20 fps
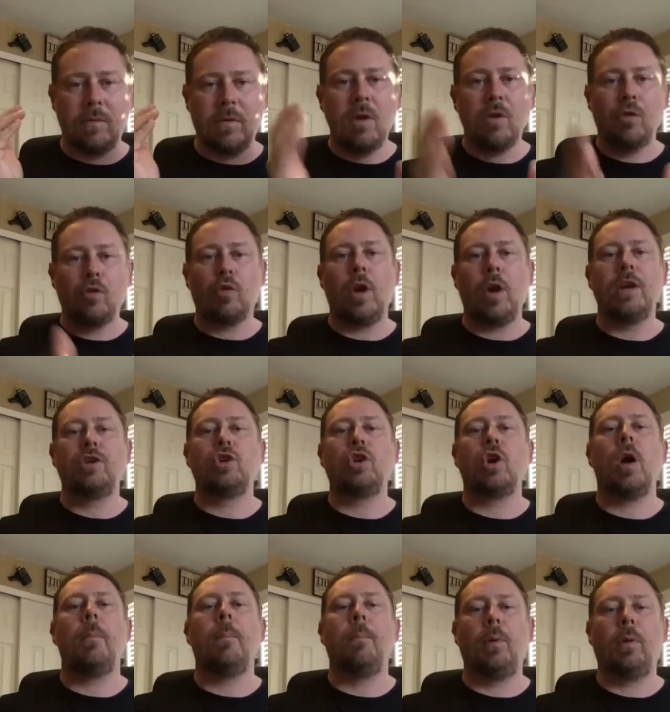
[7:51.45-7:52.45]
Crenshaw
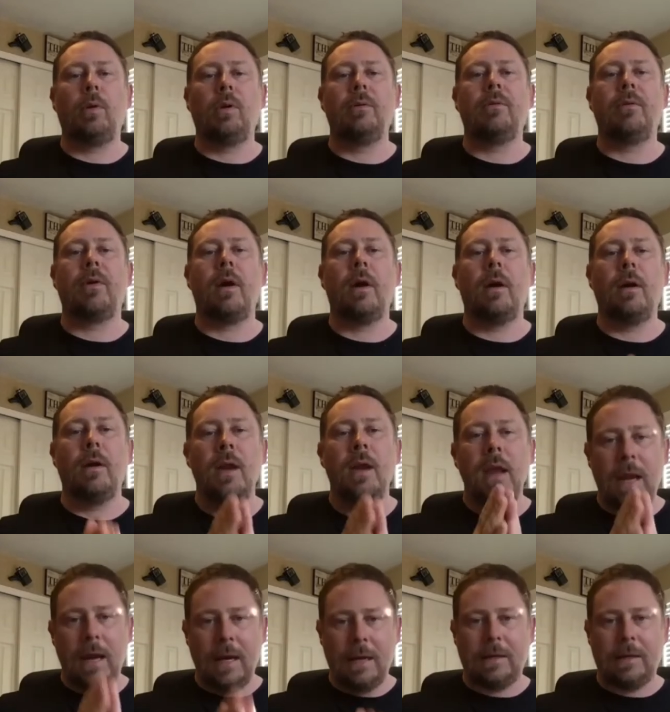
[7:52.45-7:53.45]
Boulevard
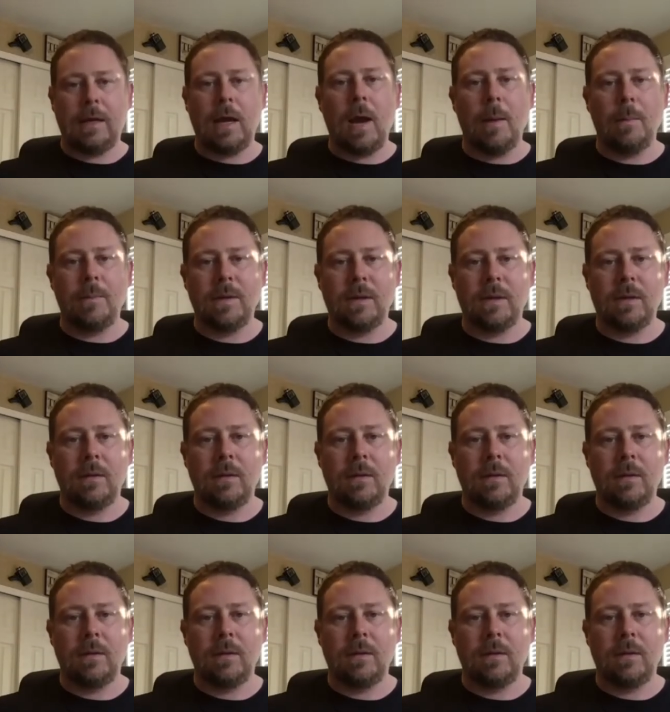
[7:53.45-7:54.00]
in Compton,